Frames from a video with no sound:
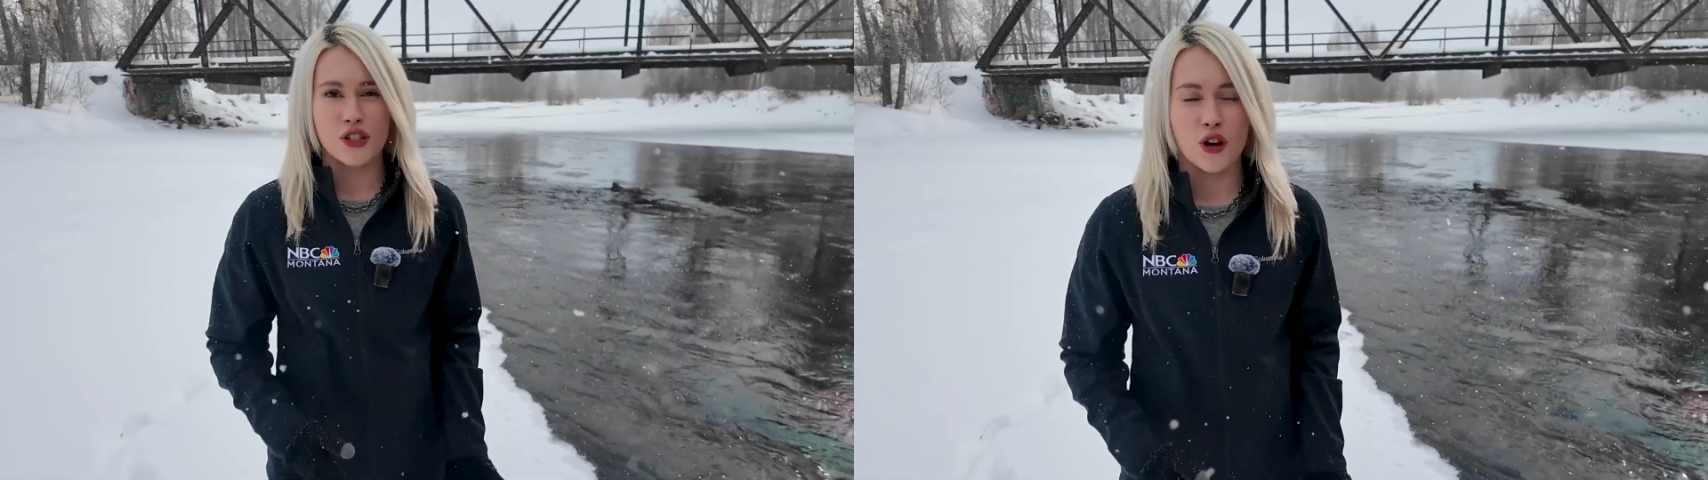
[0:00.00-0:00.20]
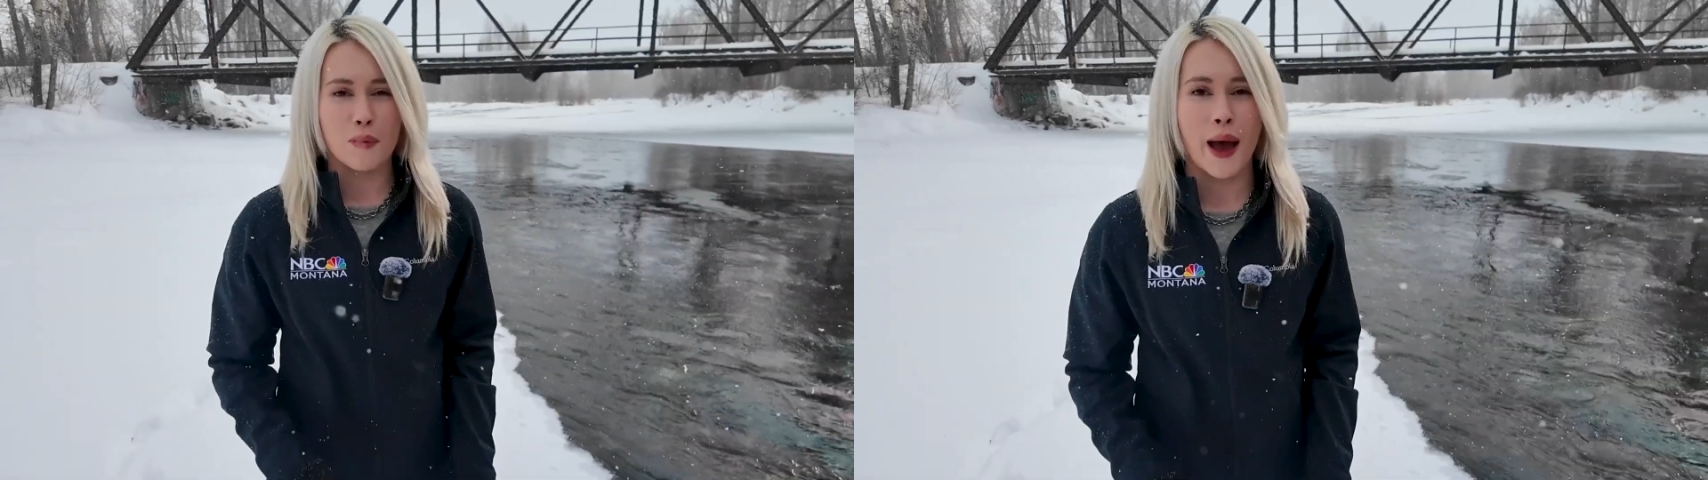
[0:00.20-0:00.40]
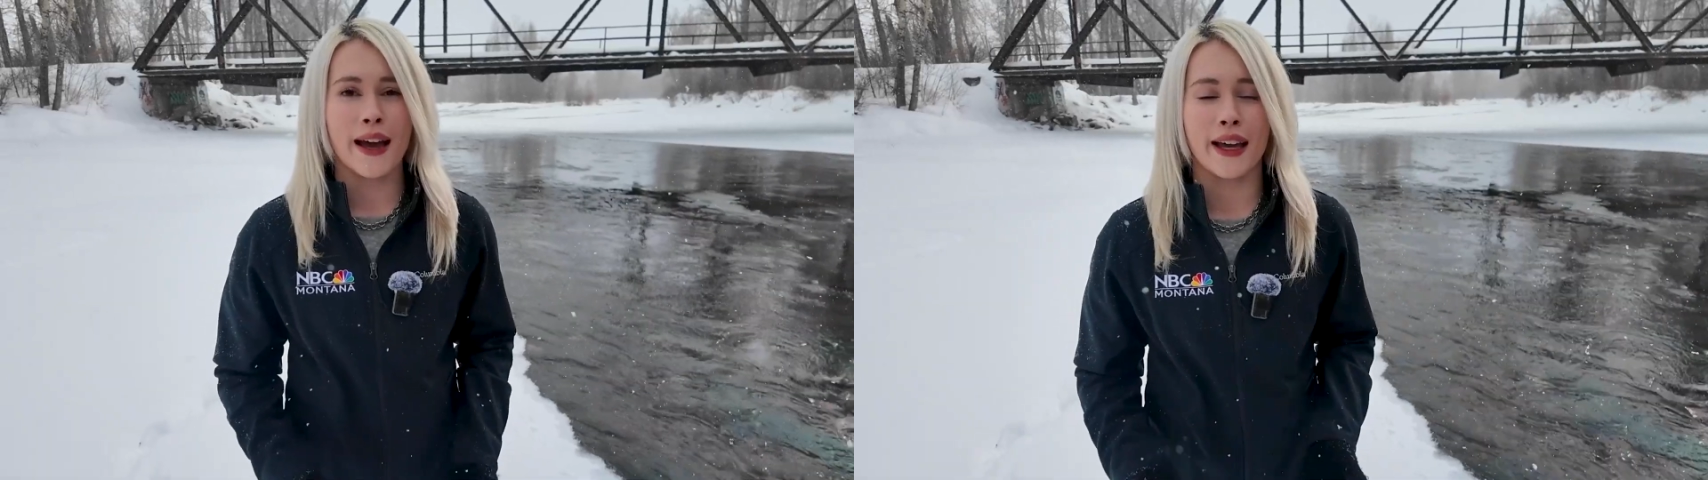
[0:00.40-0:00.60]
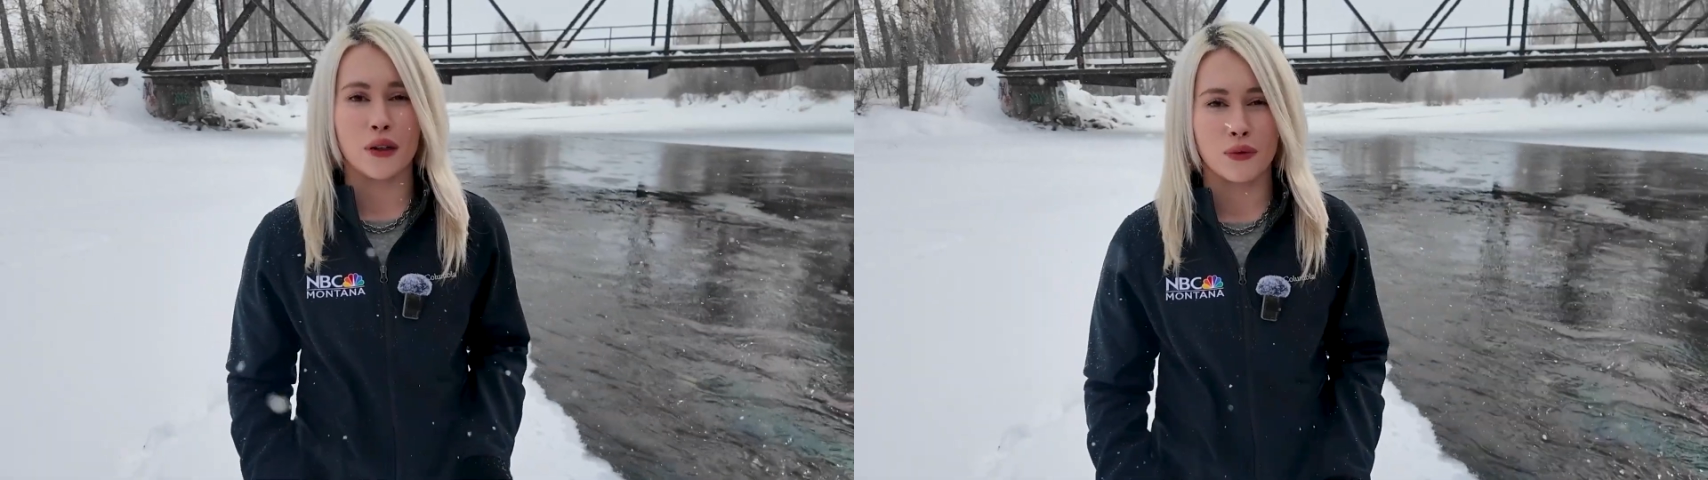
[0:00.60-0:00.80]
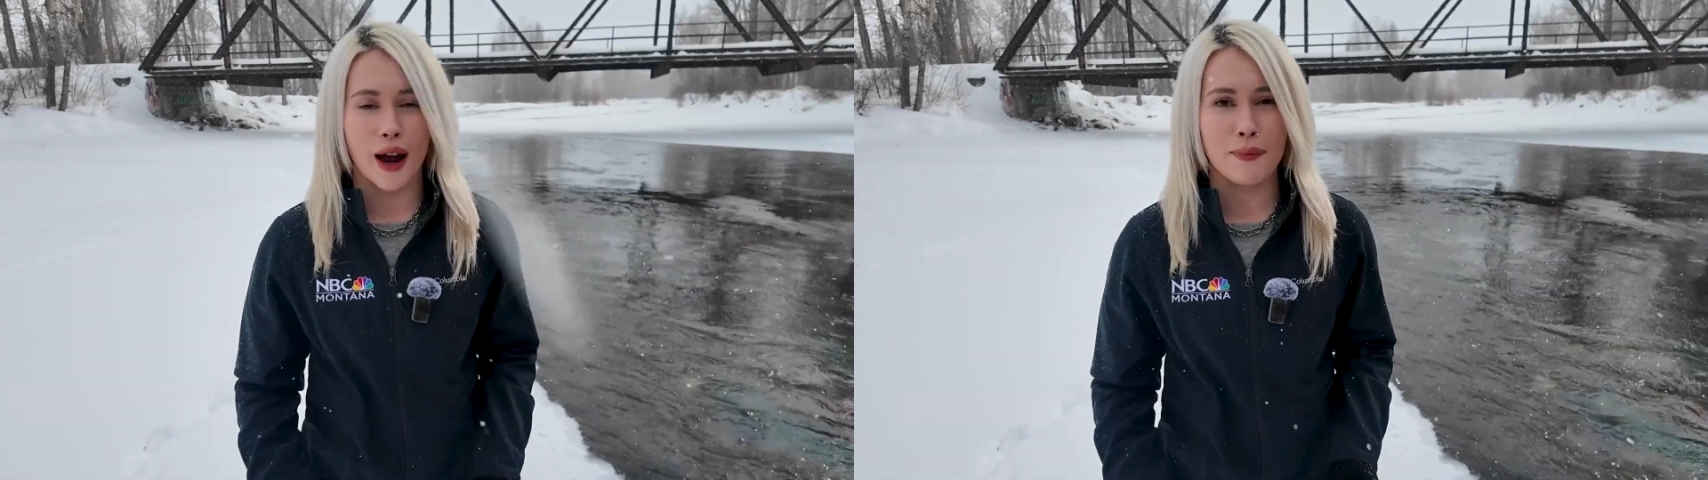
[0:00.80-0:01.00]
snowpack,
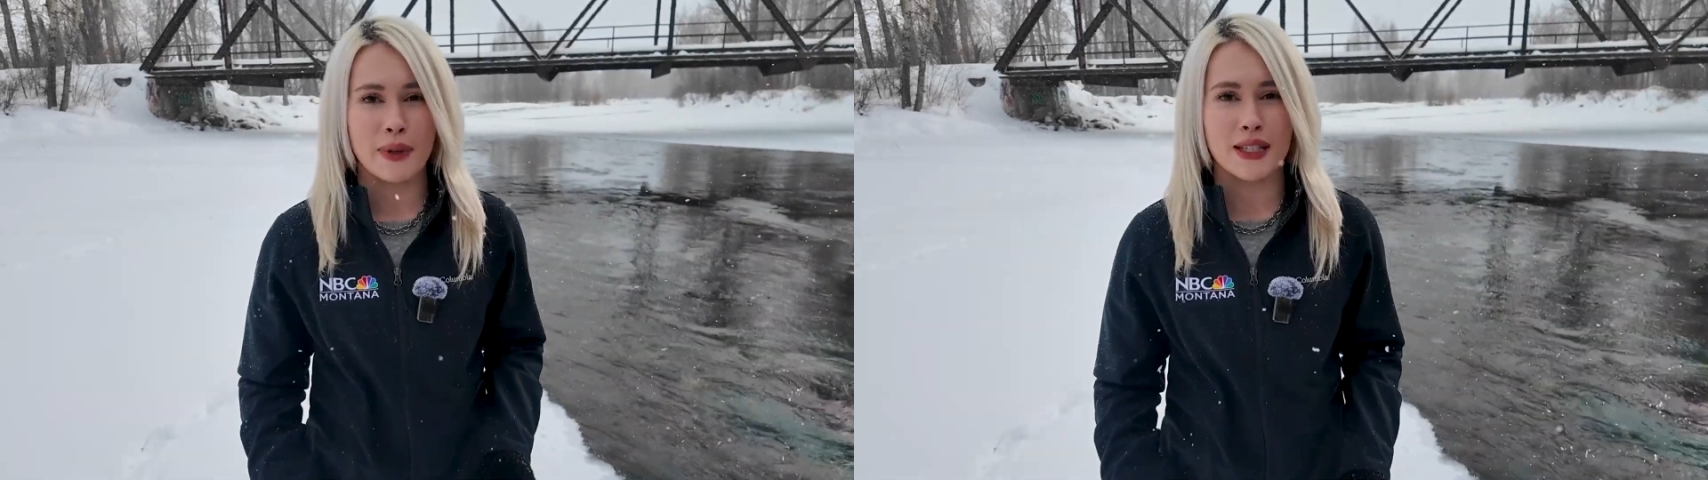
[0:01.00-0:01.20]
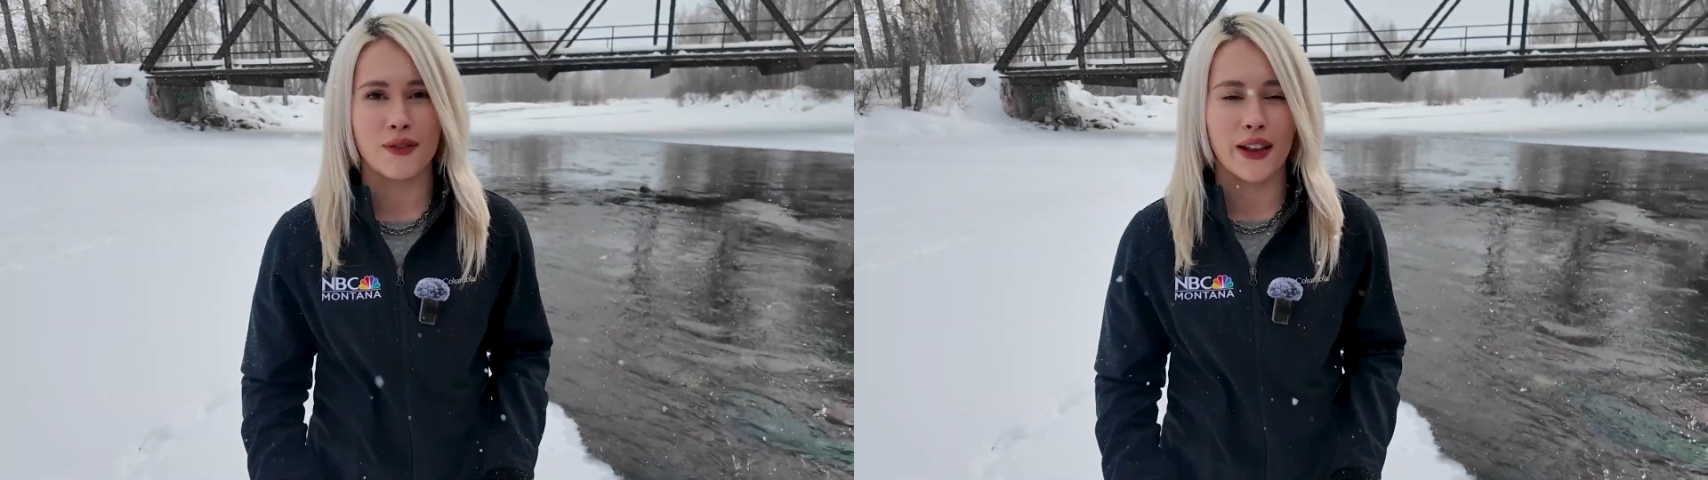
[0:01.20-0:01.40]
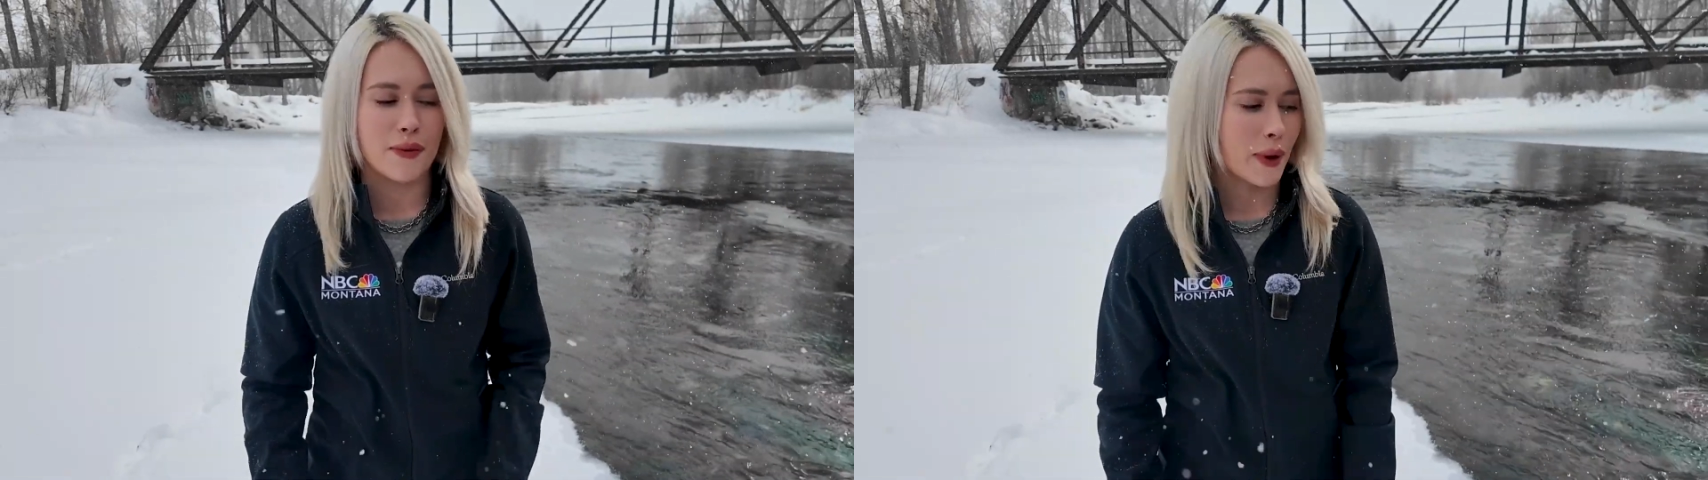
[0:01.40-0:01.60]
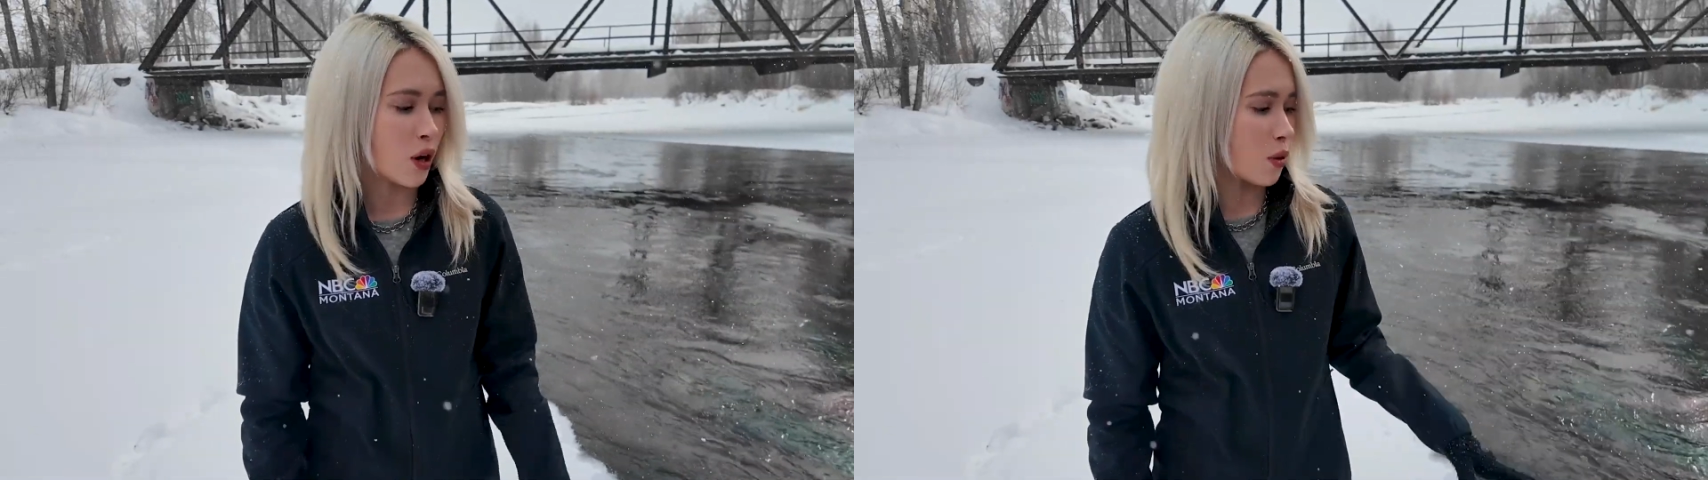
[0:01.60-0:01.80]
and rapid development